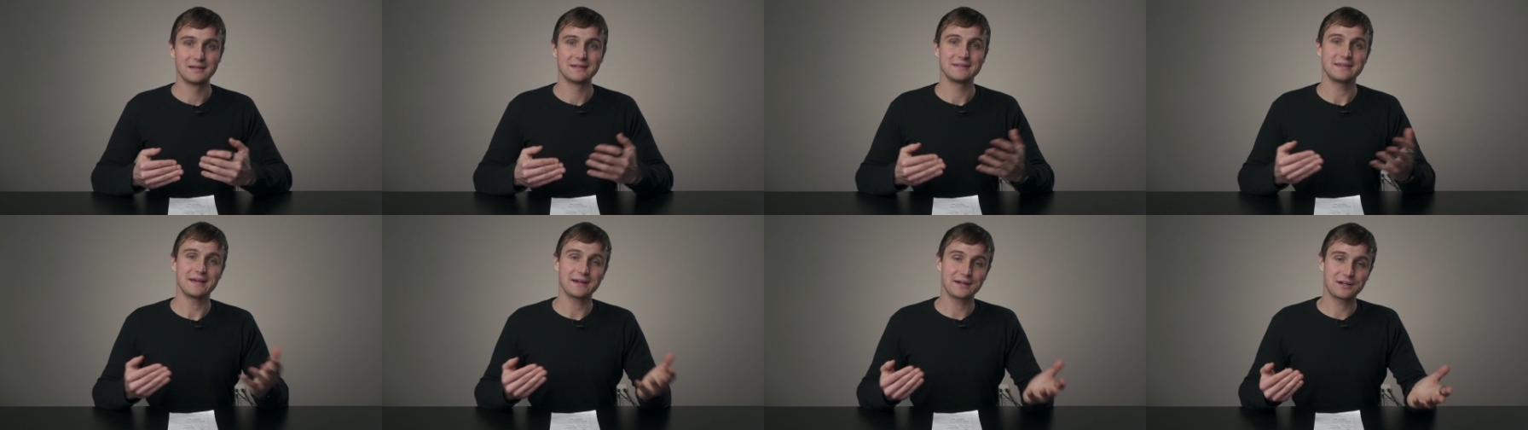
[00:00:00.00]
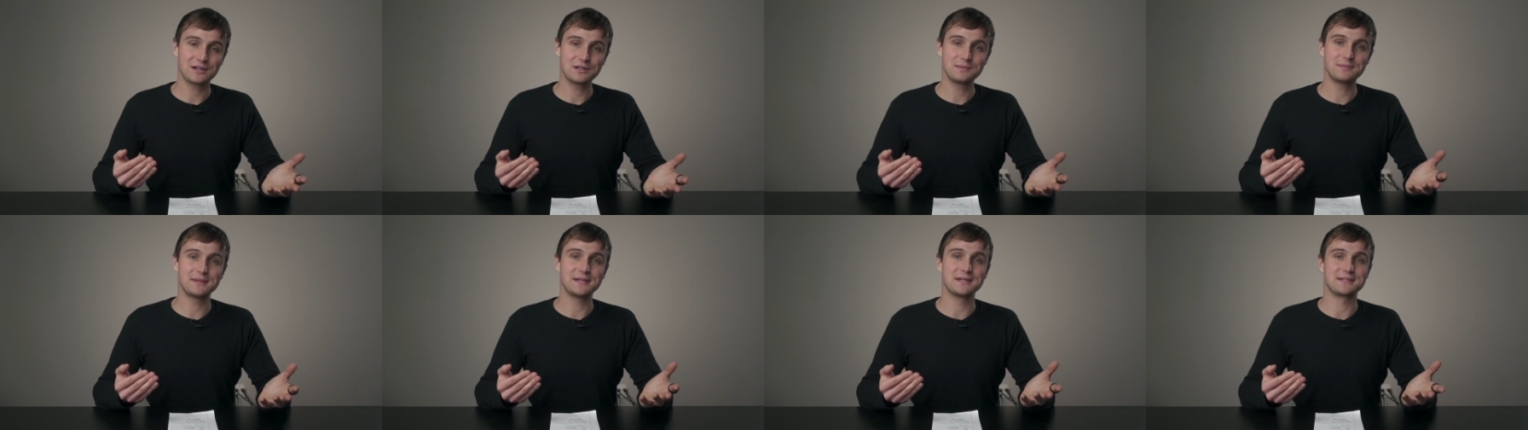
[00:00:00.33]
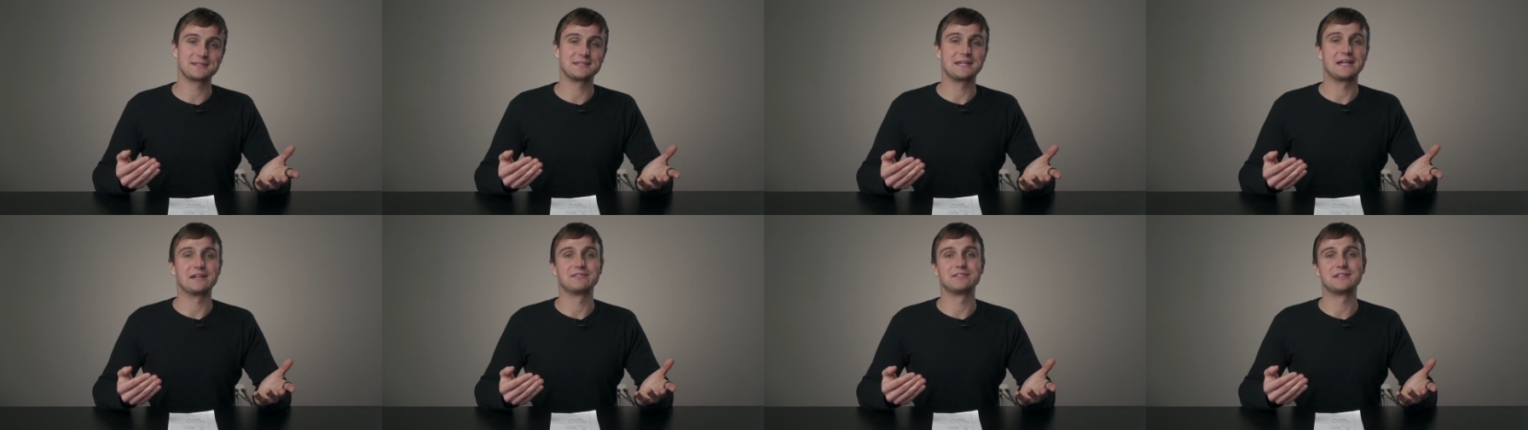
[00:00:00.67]
That could be a
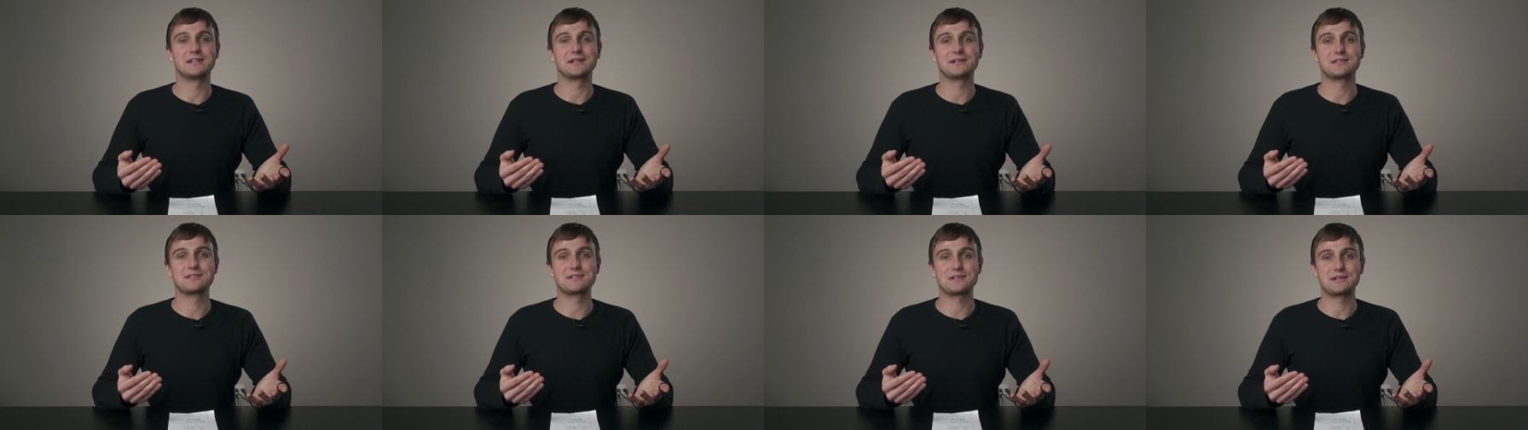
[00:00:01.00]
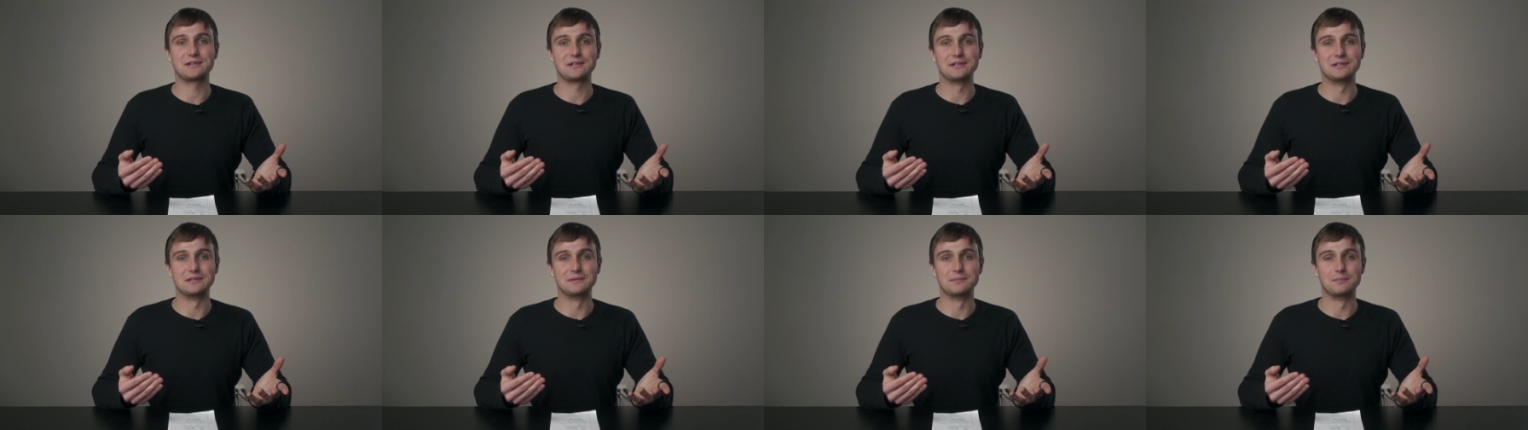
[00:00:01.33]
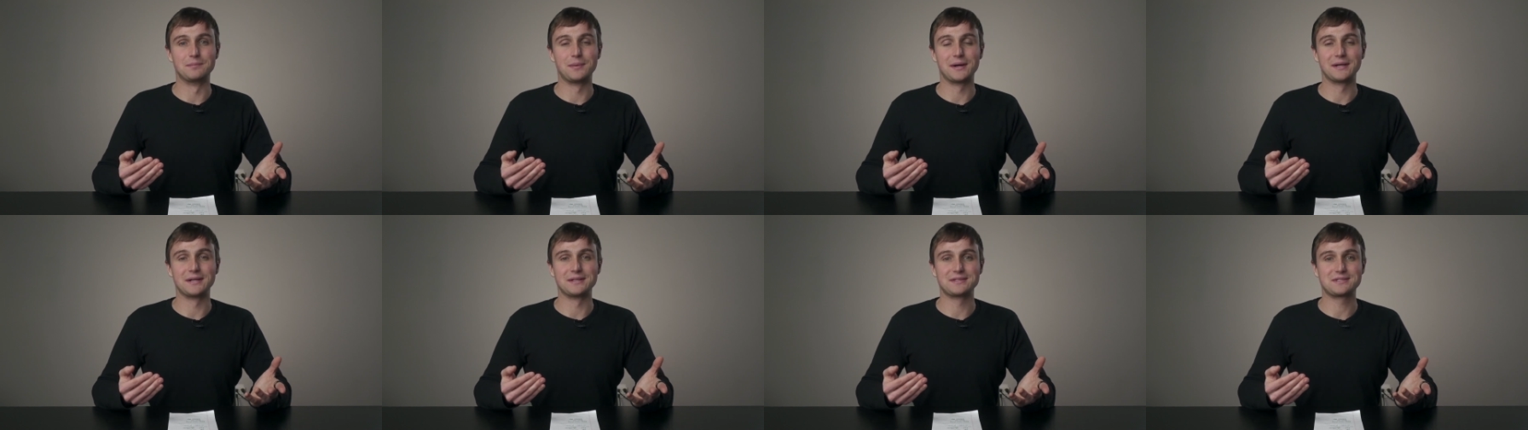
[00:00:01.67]
safety concern,
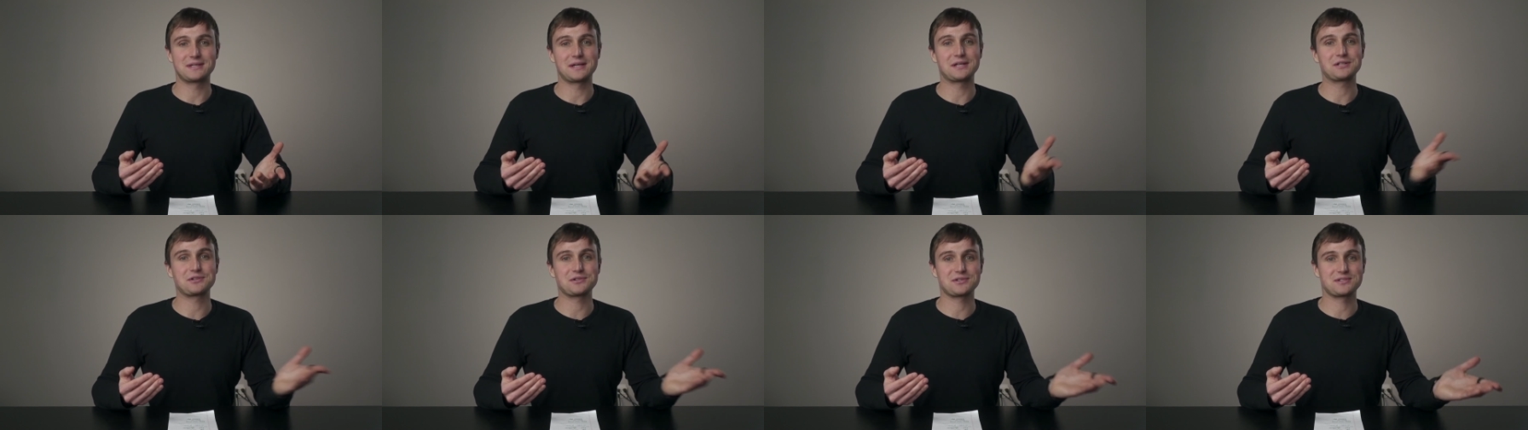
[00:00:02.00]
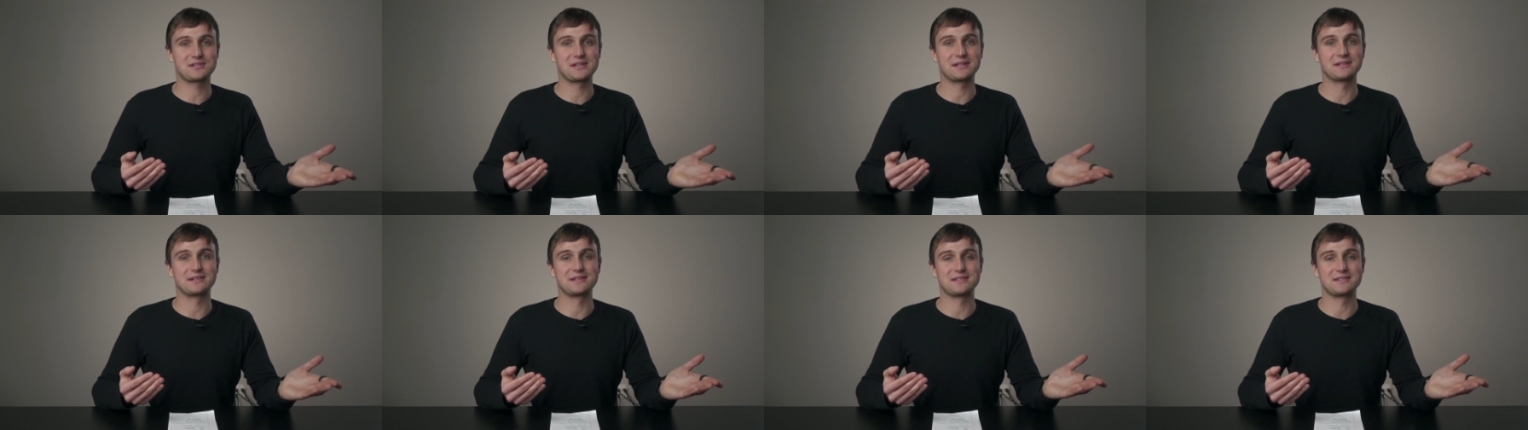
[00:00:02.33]
but it's interesting